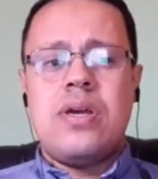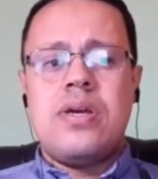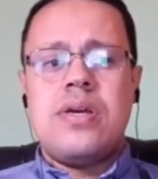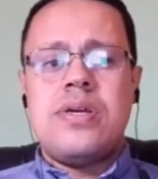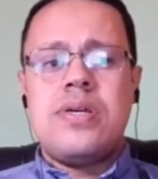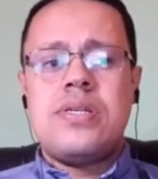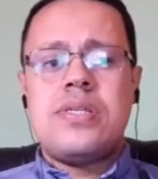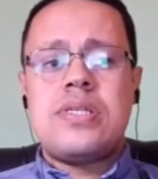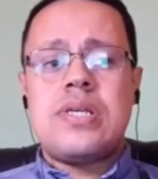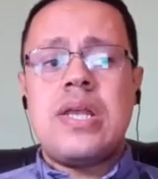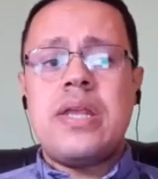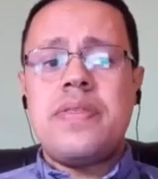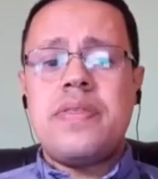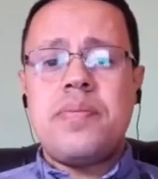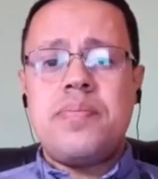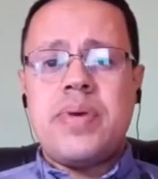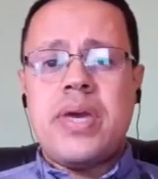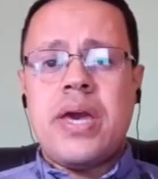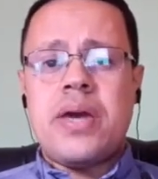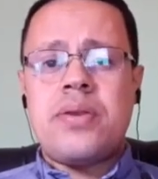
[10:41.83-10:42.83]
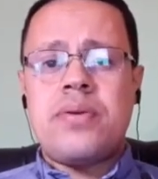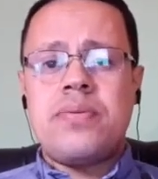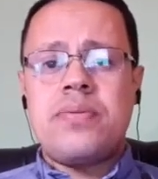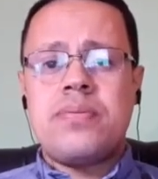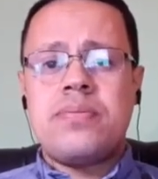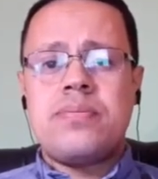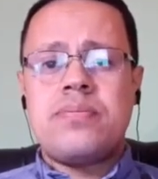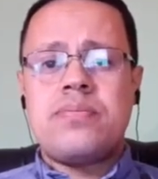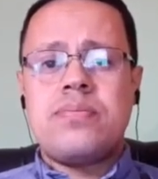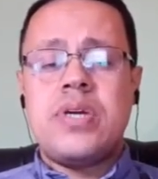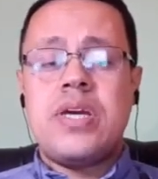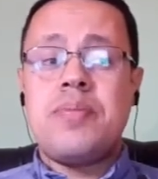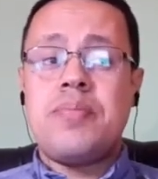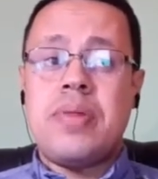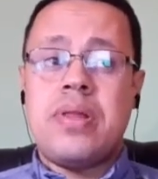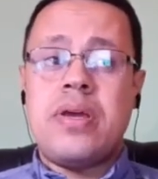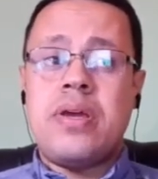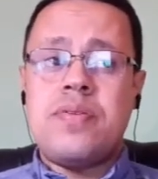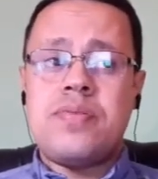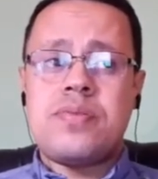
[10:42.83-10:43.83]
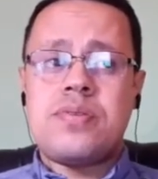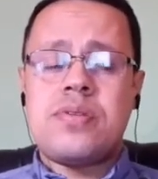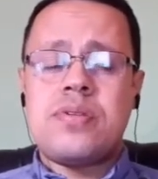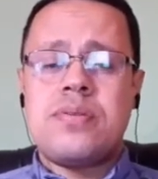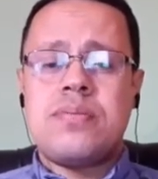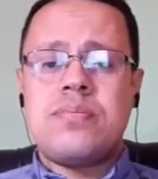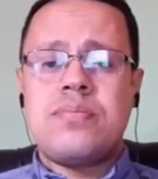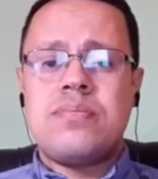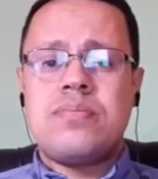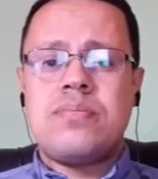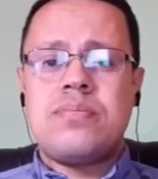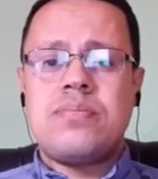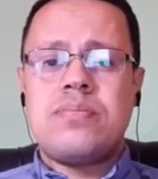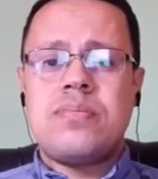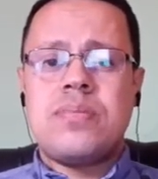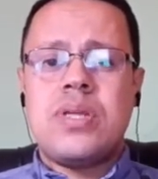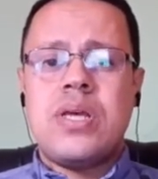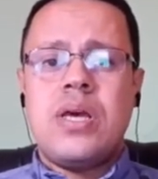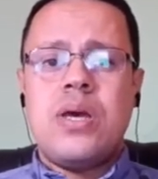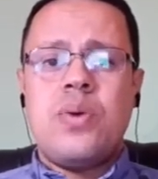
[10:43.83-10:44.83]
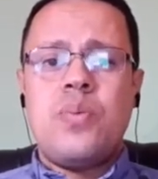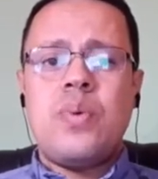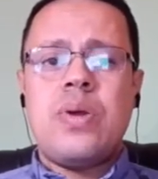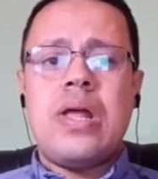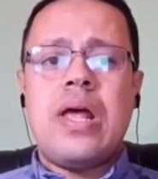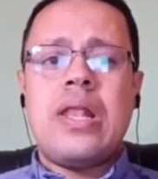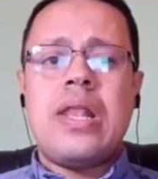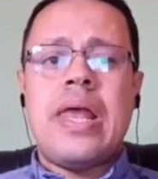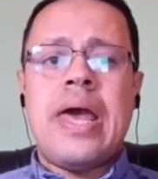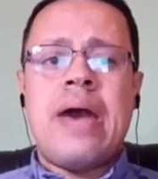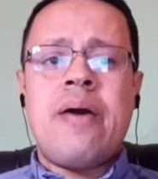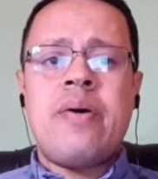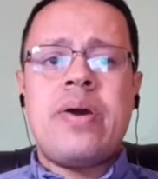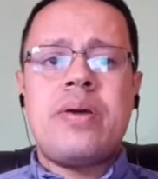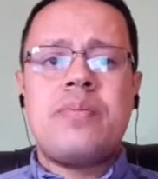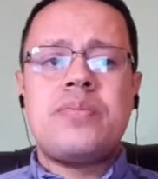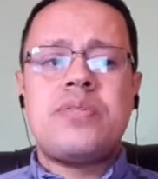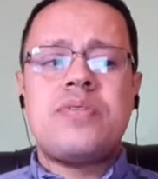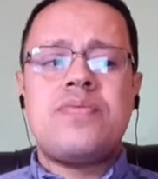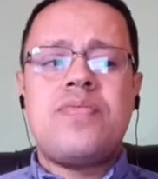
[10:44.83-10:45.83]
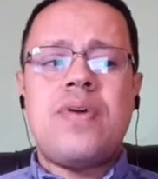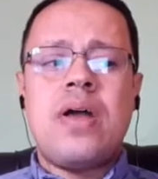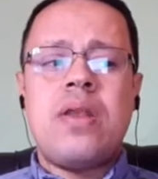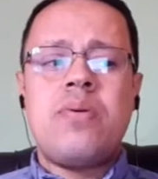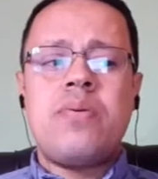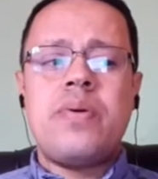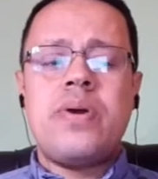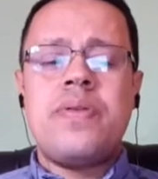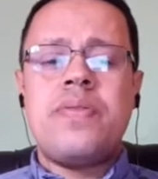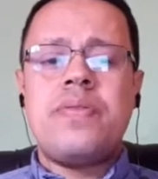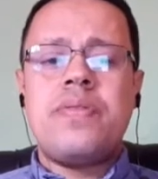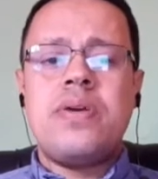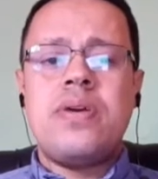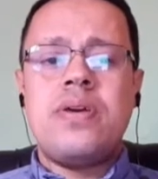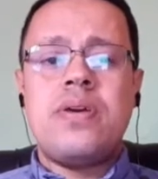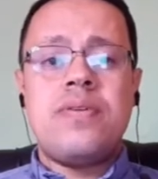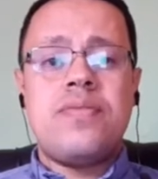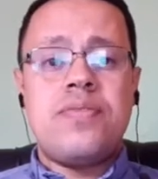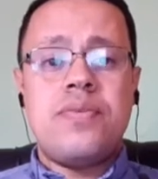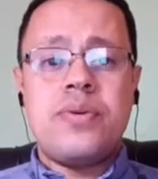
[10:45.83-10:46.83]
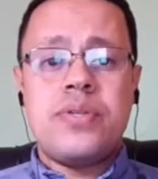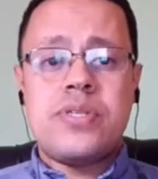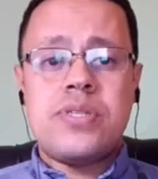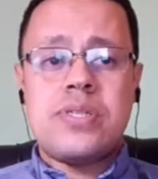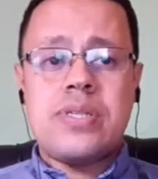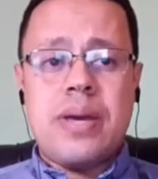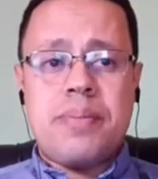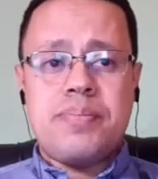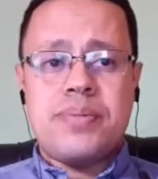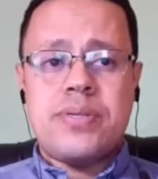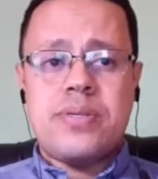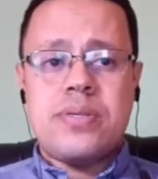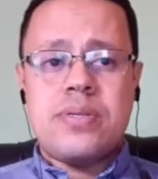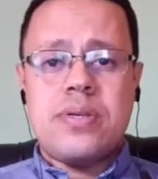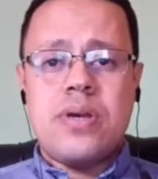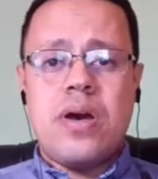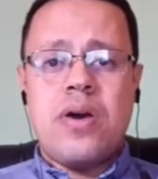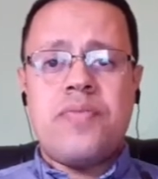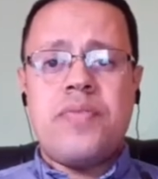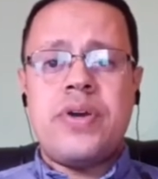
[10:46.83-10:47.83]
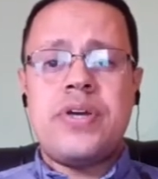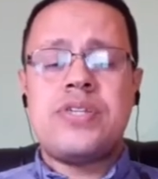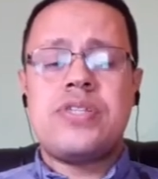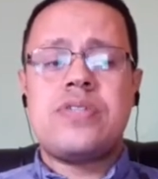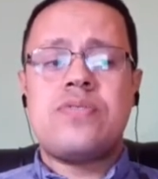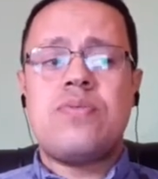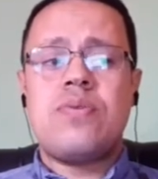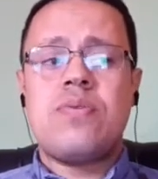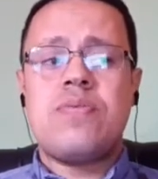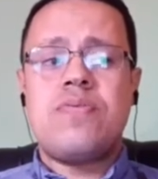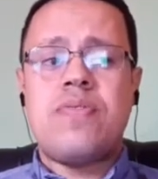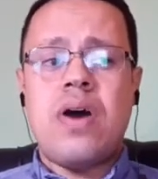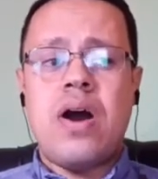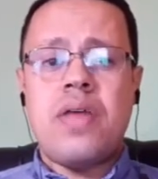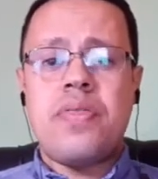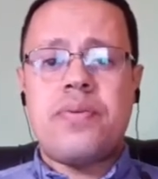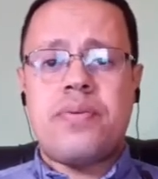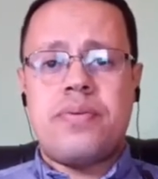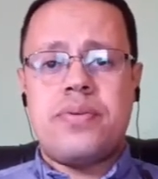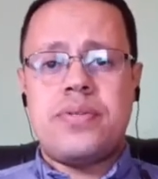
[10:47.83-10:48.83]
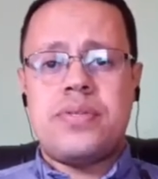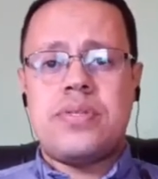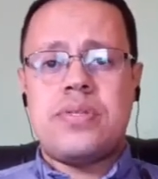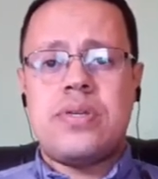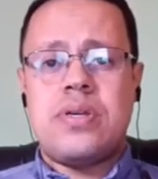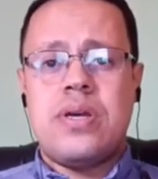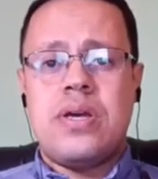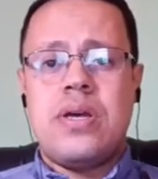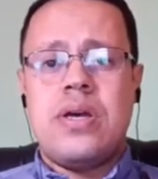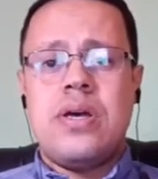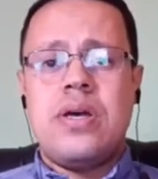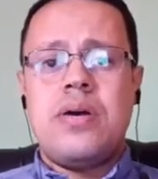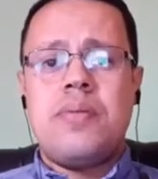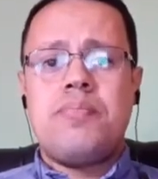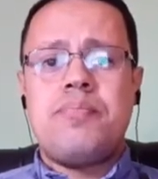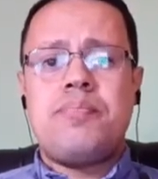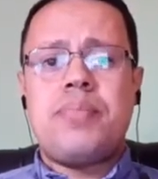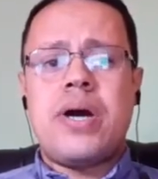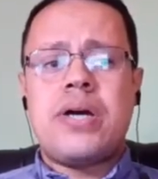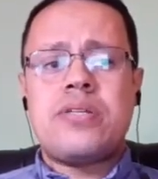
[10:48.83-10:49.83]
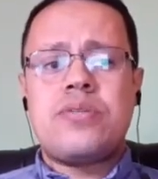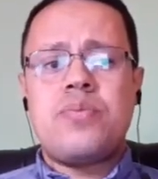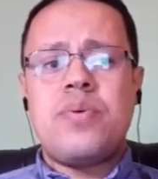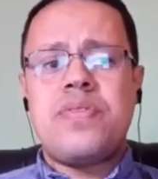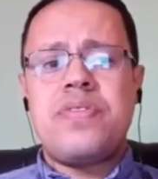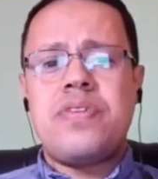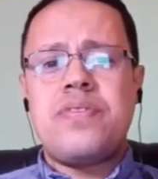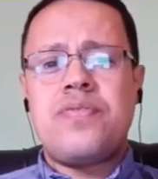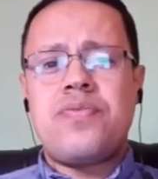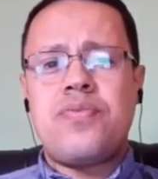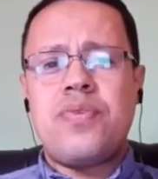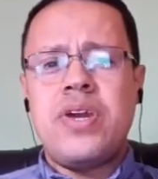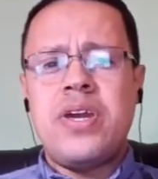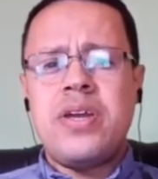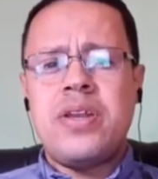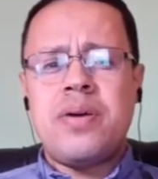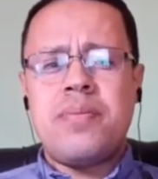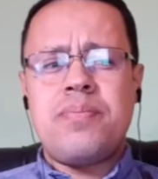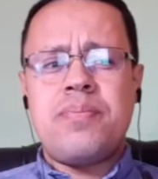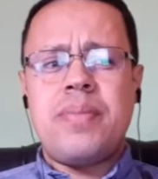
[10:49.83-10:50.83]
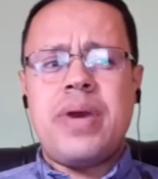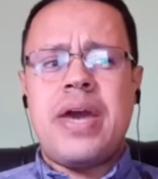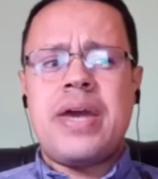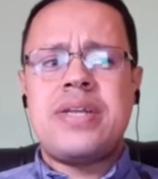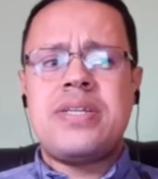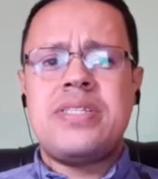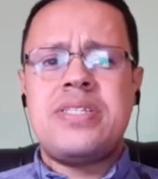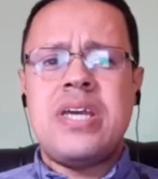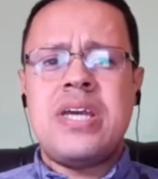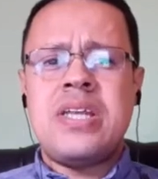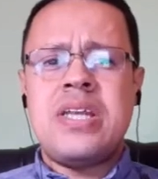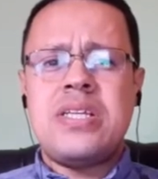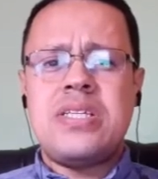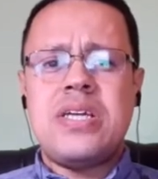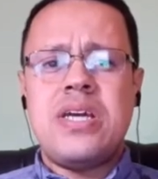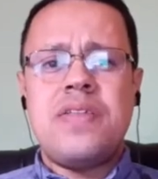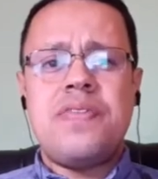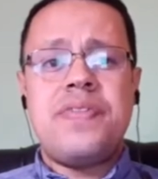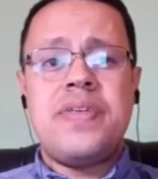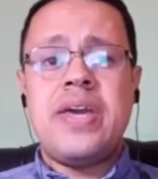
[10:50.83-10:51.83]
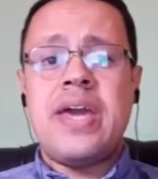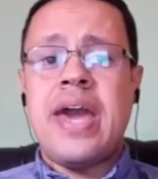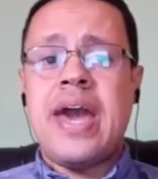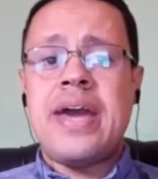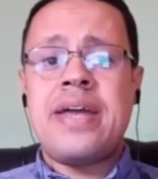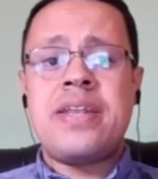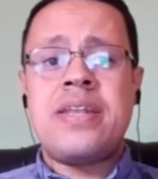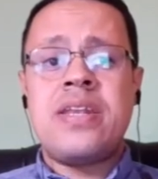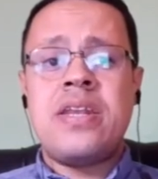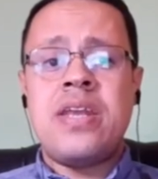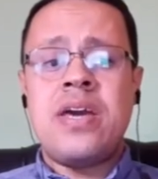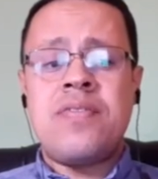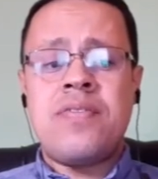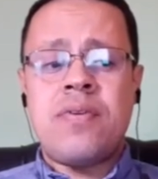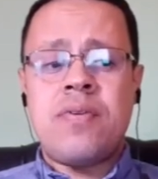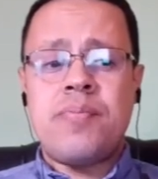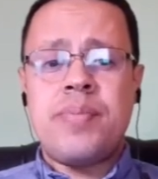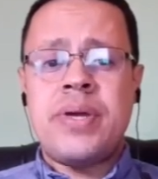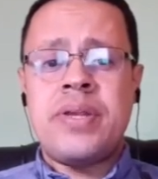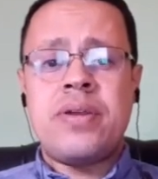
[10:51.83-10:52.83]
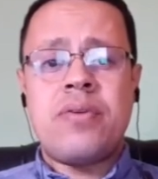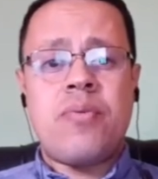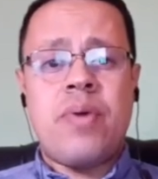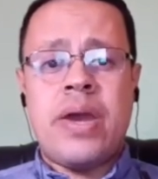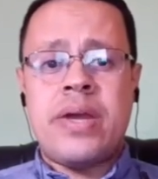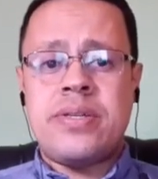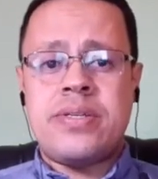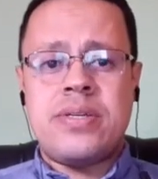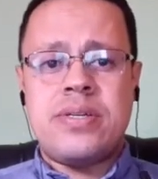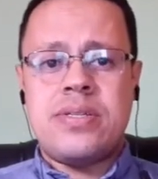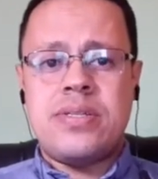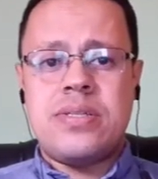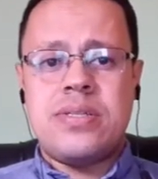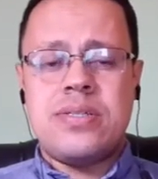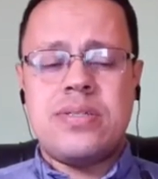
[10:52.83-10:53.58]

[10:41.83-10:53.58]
Selling the piano, he believes, will allow him to follow in the footsteps of his forefathers, but with the freedom and dignity they had never been granted.